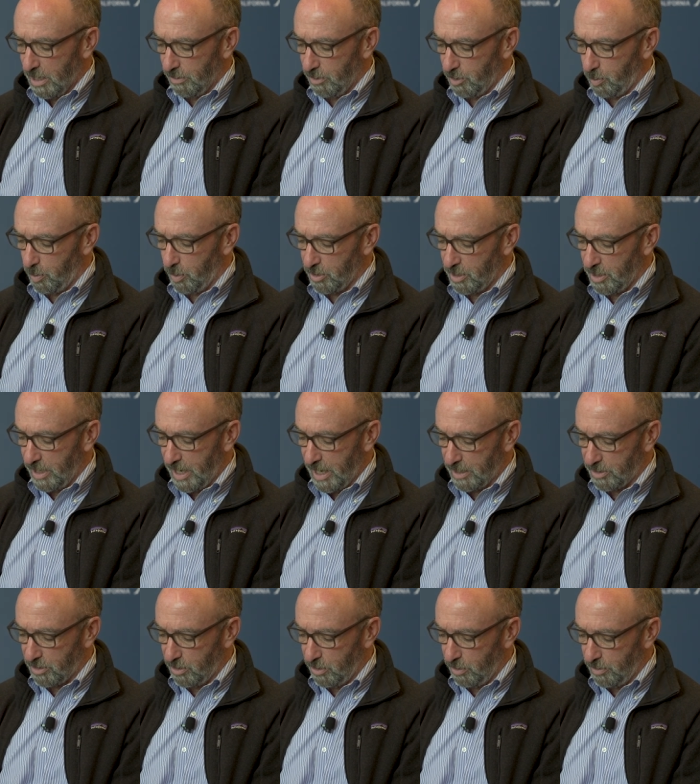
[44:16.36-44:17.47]
this person
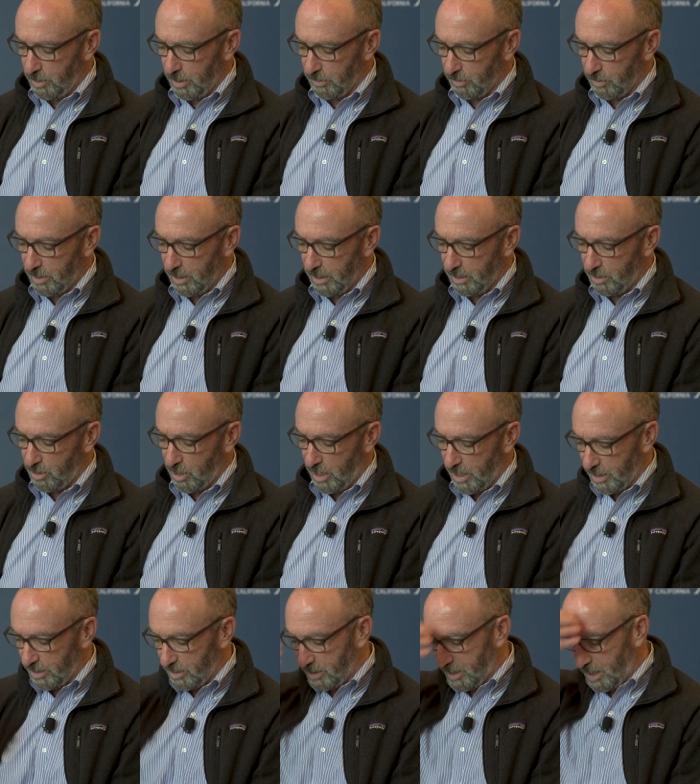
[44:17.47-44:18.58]
asked, do you think there's any
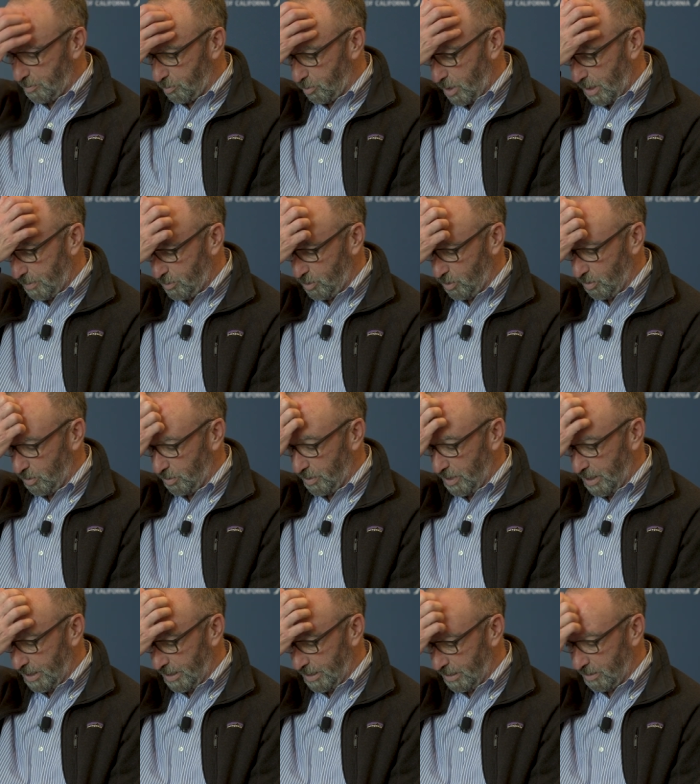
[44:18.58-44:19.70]
chance that Prop
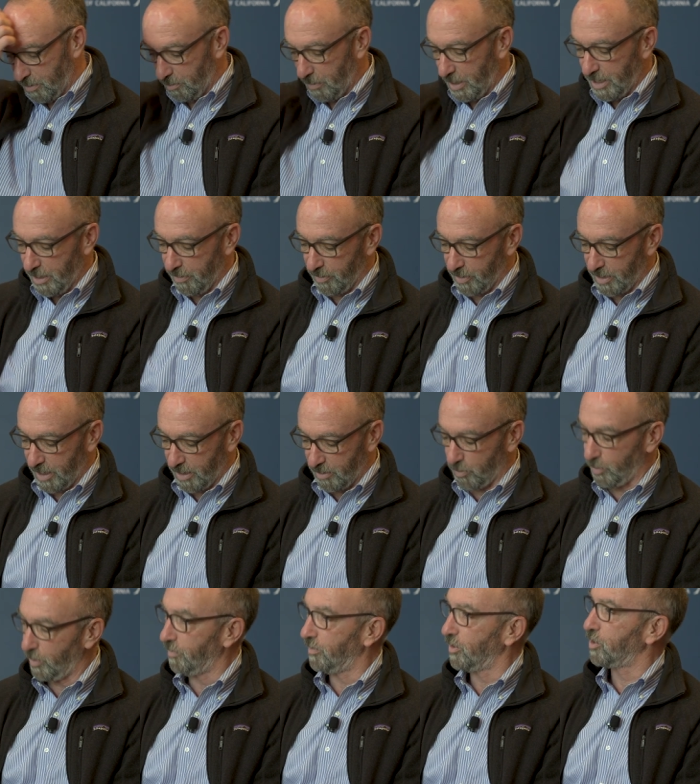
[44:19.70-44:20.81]
209 might ever get
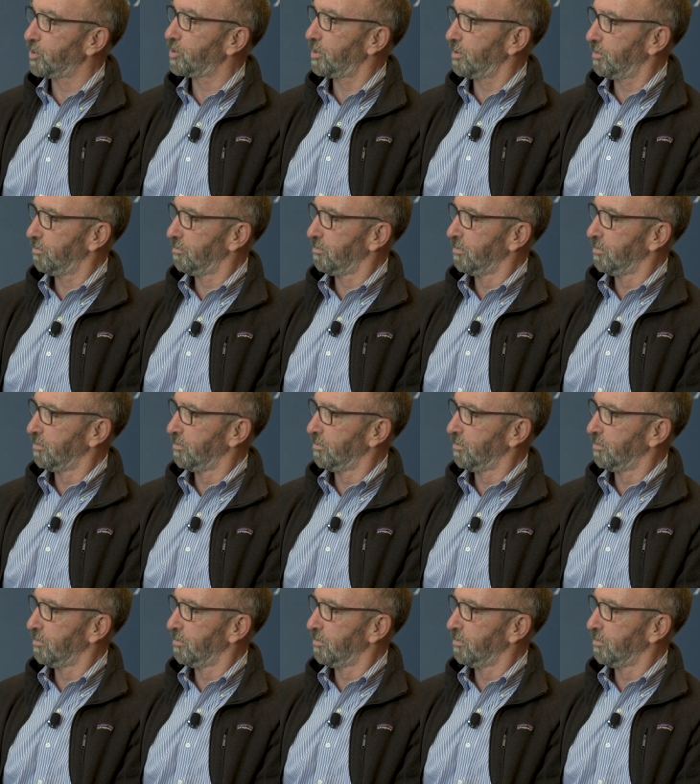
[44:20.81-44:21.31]
reversed?